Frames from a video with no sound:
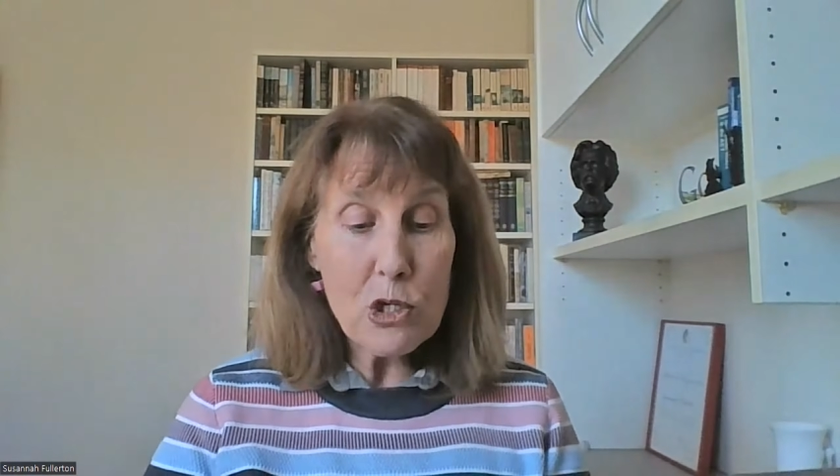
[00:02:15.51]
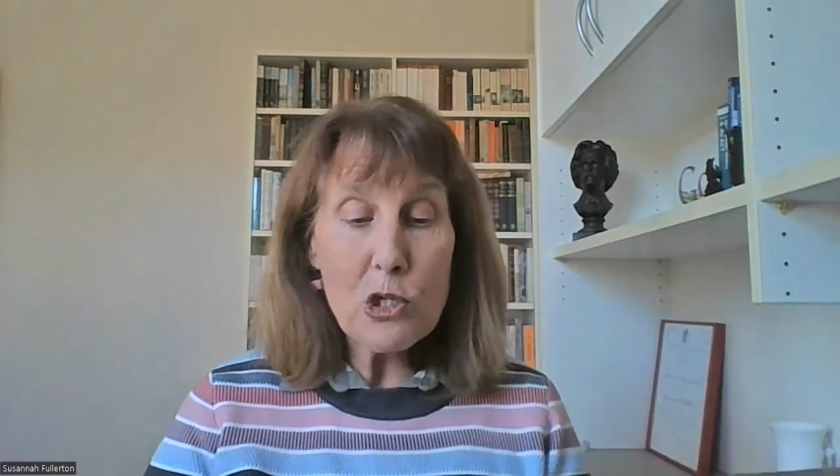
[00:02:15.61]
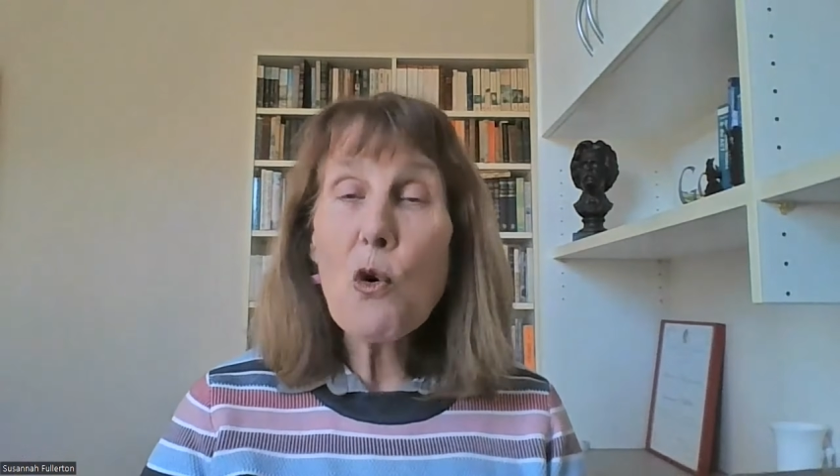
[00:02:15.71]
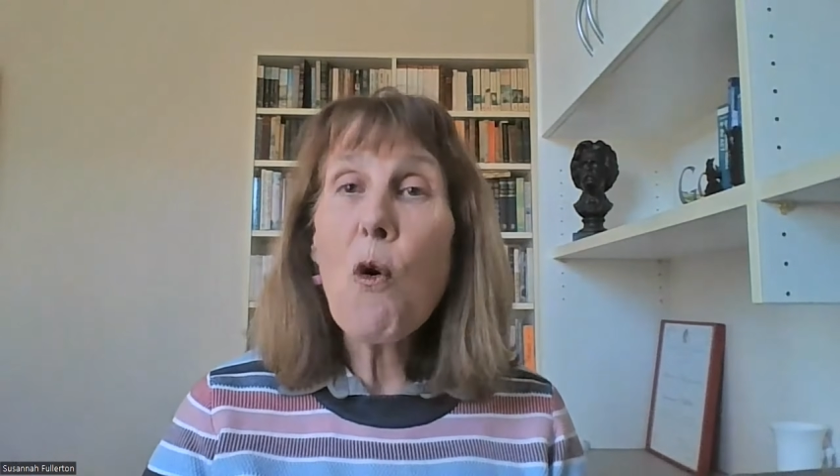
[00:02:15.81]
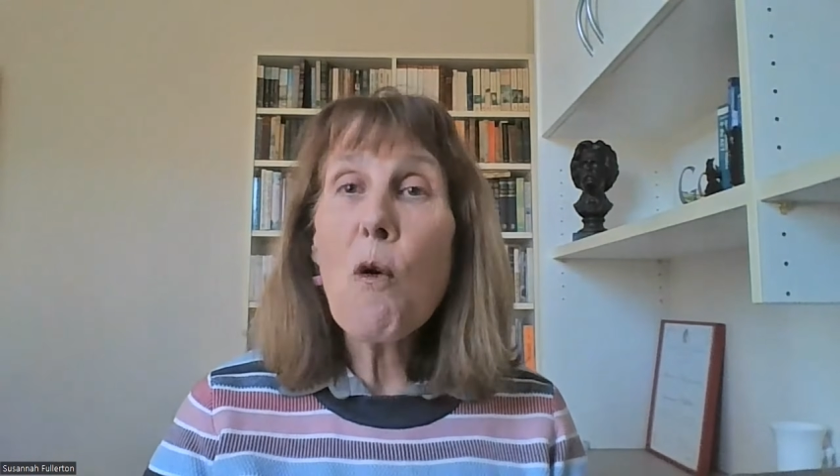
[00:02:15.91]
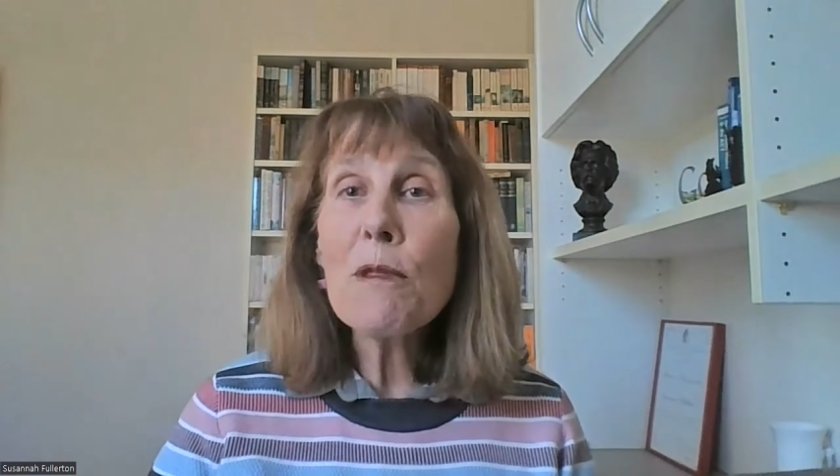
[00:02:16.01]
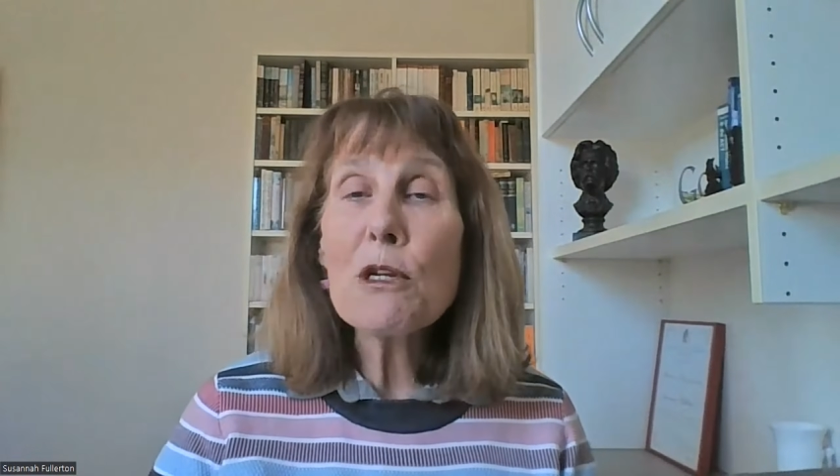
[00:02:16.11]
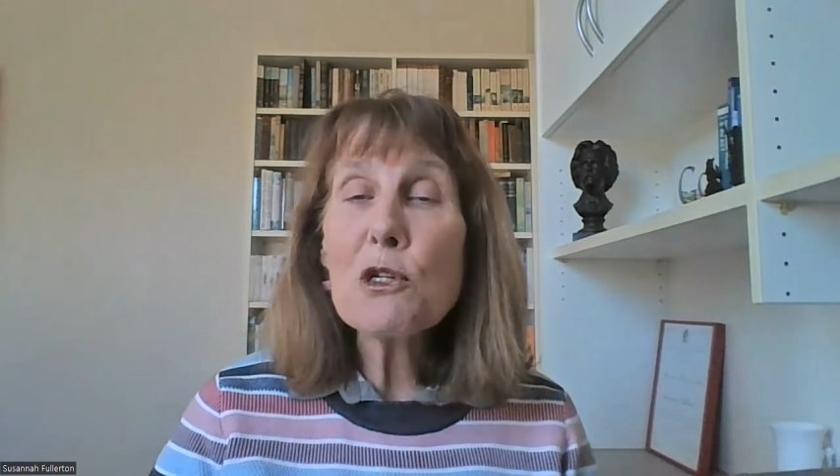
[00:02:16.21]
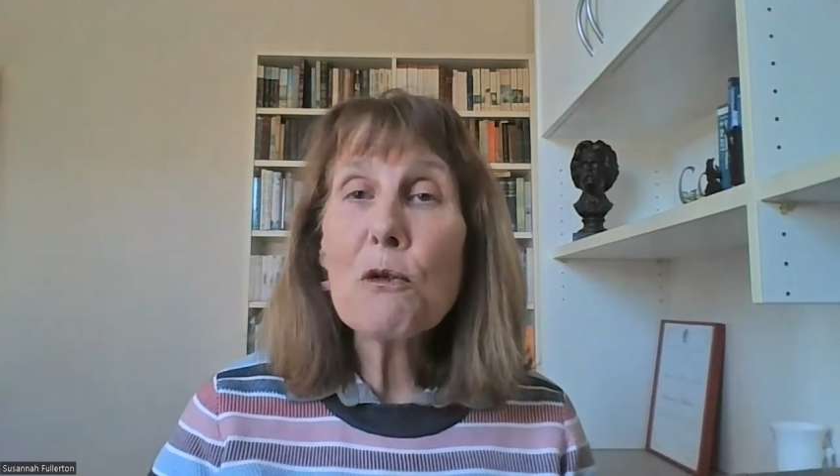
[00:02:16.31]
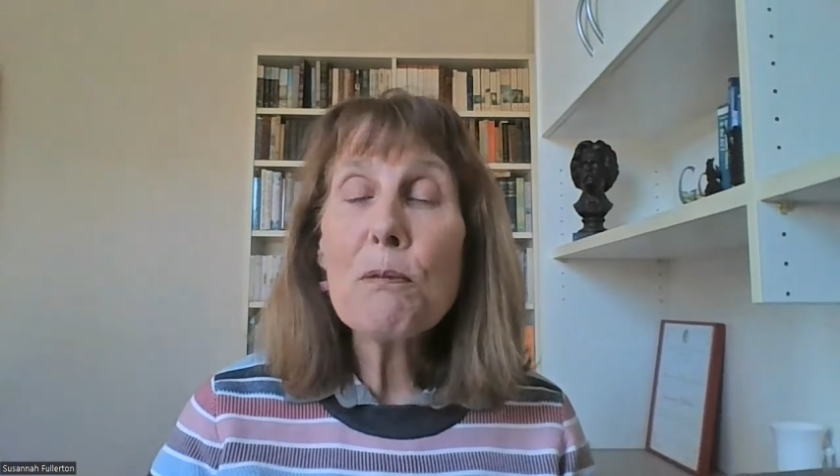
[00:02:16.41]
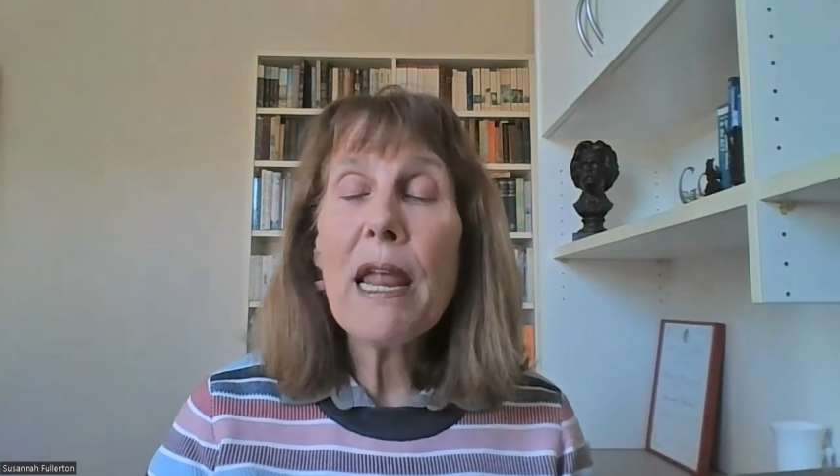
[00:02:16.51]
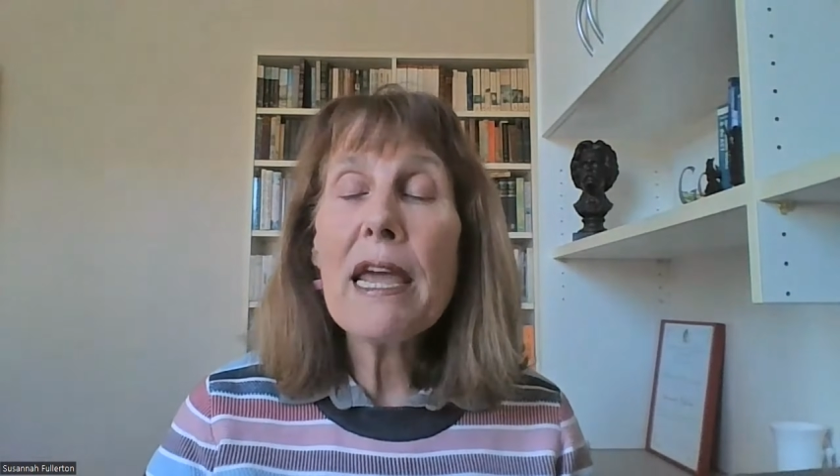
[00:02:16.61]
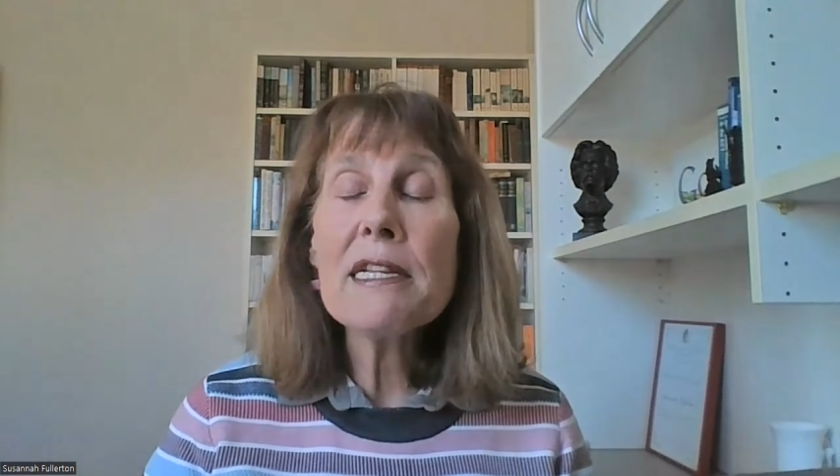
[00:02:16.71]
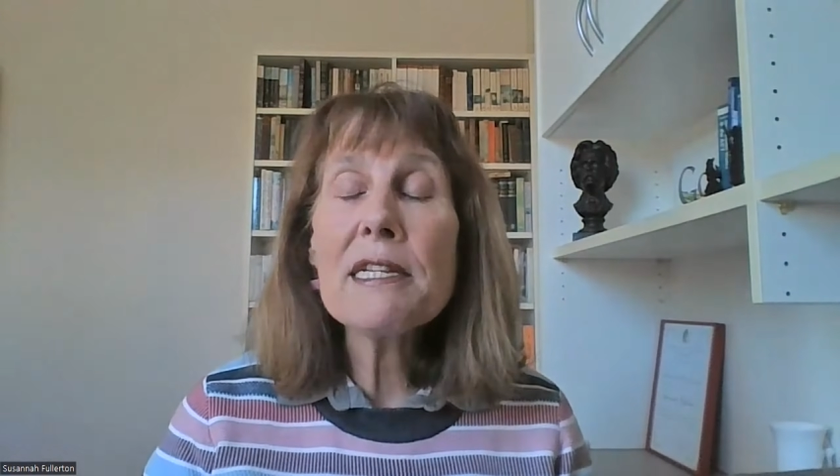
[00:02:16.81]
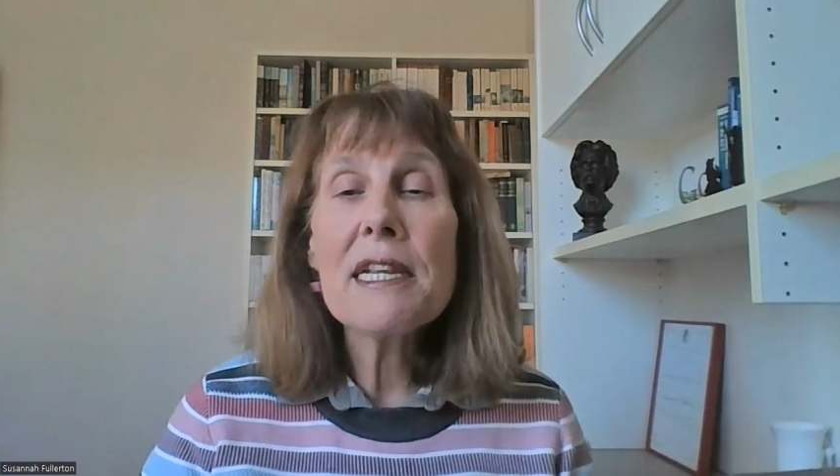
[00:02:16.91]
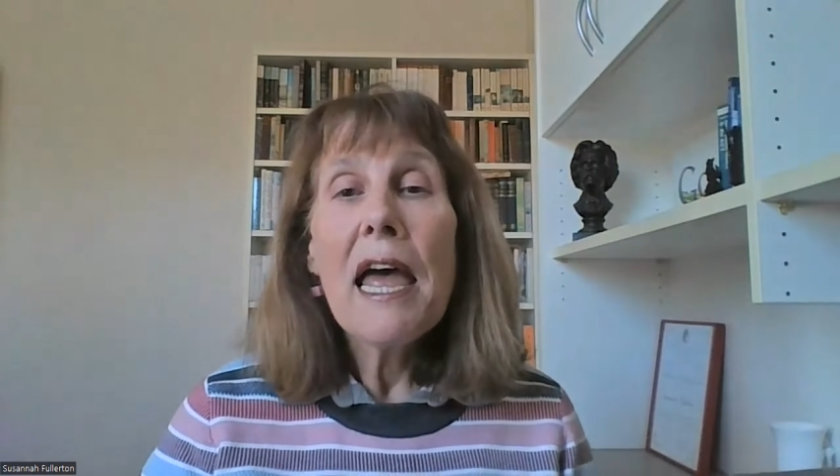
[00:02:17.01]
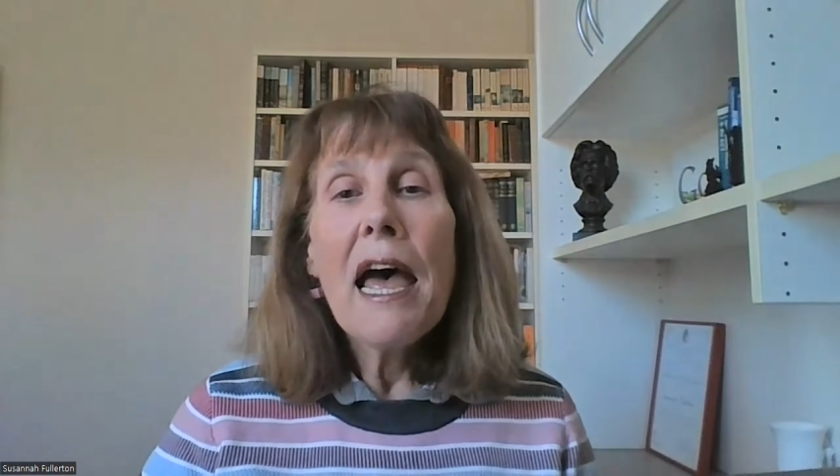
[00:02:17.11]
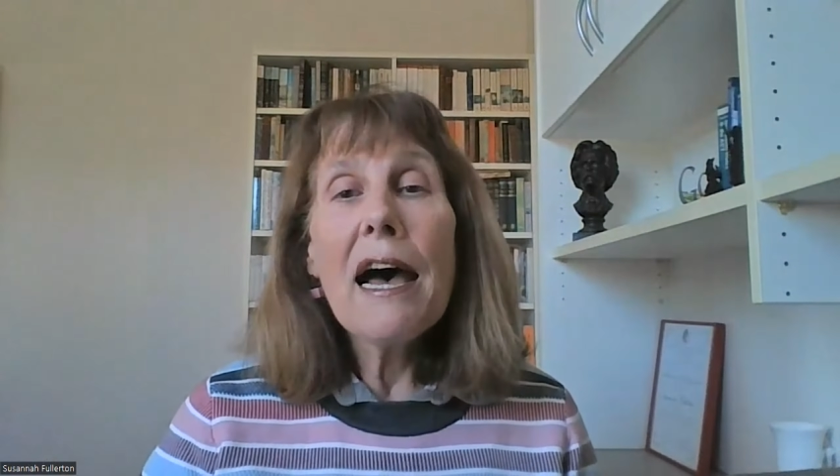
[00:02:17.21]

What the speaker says: storm that took place.